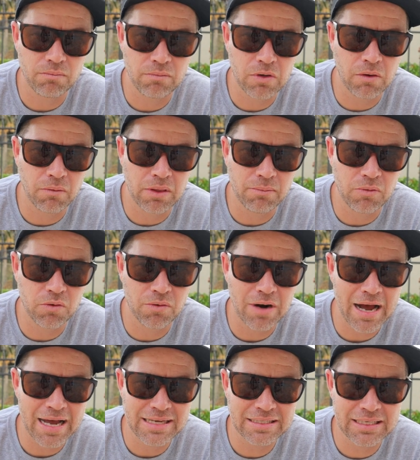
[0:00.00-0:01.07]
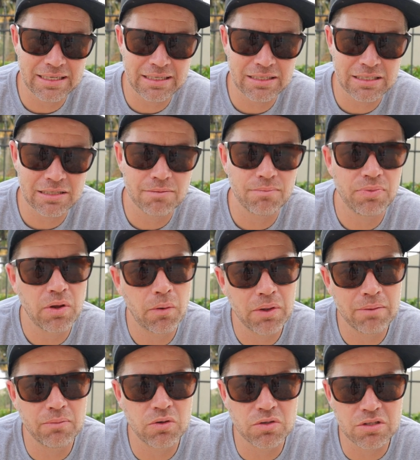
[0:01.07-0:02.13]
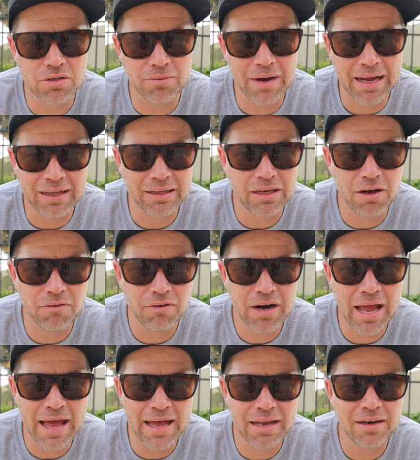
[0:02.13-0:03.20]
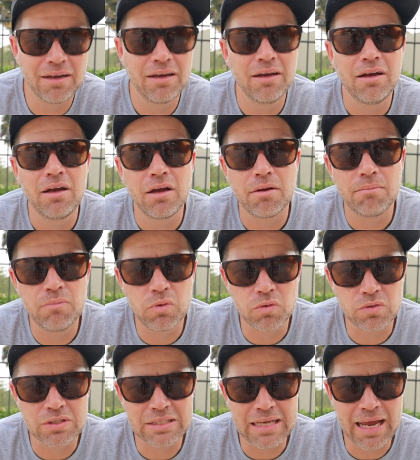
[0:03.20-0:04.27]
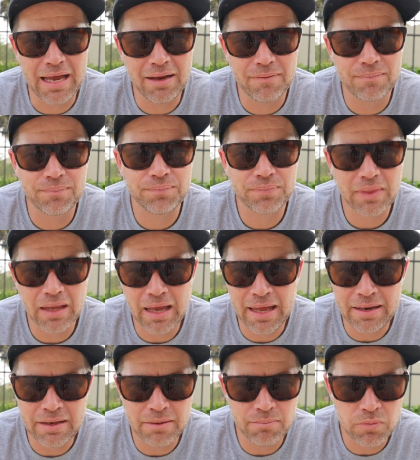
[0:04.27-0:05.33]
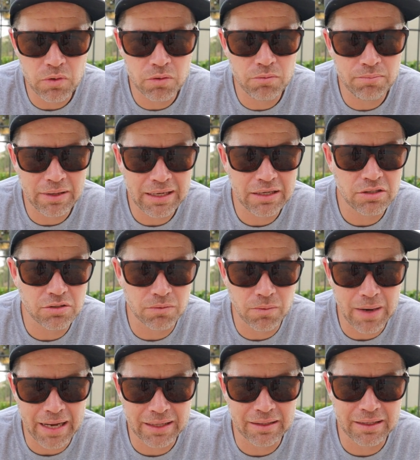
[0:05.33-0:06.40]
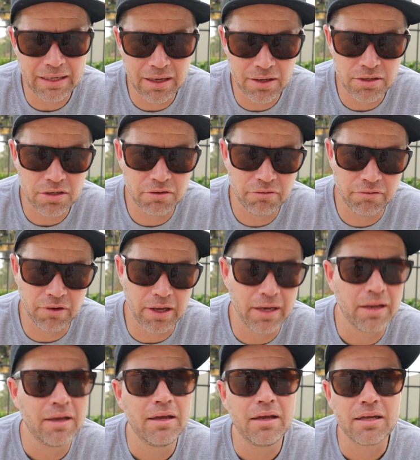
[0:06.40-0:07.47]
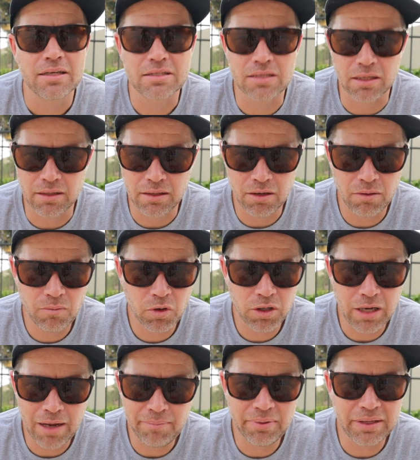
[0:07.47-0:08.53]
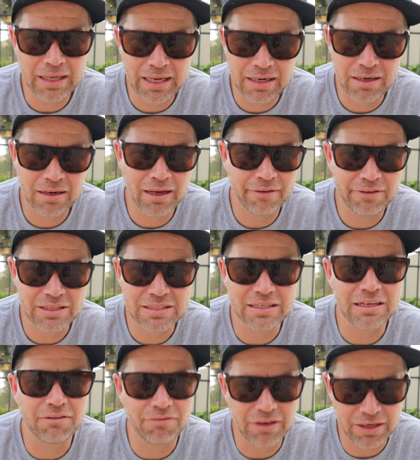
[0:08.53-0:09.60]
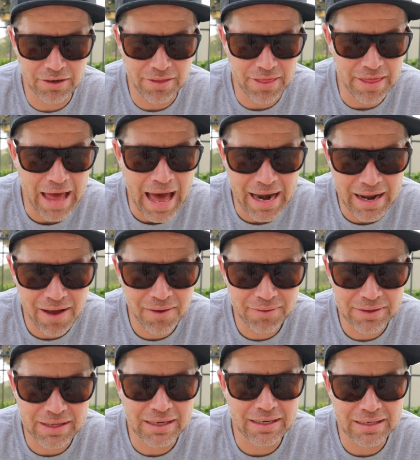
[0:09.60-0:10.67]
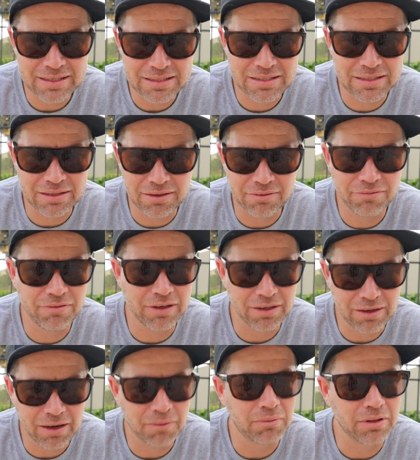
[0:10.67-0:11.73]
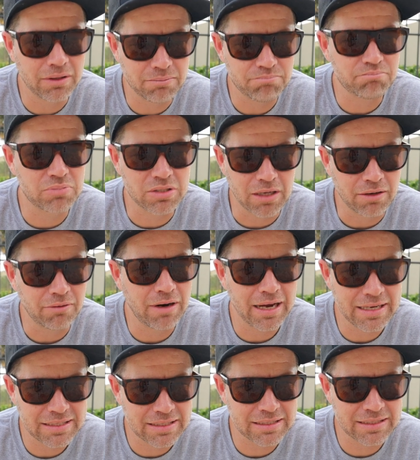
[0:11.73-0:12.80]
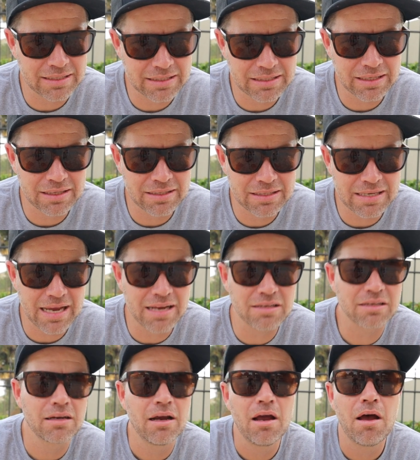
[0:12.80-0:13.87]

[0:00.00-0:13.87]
Know when the moon rise is. Know when the moon's directly overhead, moon set, and the moon being directly underfoot. It's a little more complicated, obviously, to figure that out than it is to figure out when the sun rises and sun sets.